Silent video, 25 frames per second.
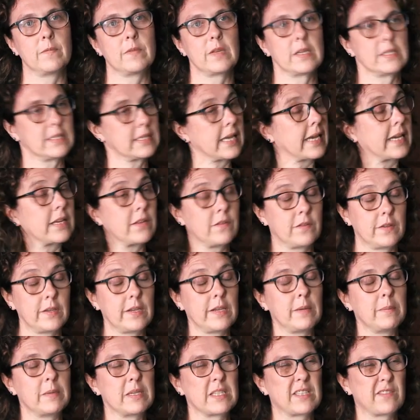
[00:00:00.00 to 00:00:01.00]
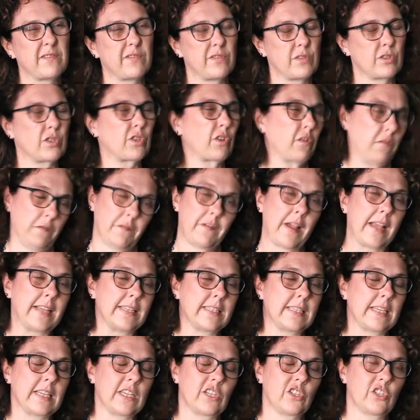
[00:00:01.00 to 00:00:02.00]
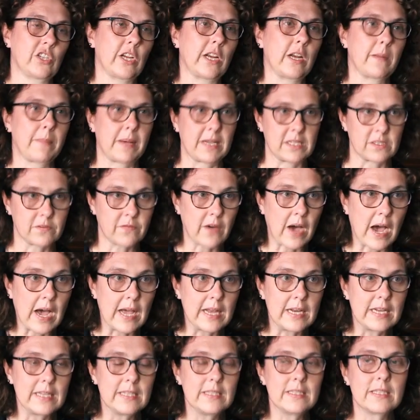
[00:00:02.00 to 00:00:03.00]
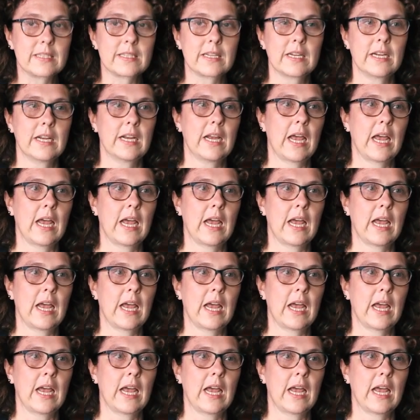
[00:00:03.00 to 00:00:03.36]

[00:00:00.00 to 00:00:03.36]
The second theme is sort of facing gender-based violence.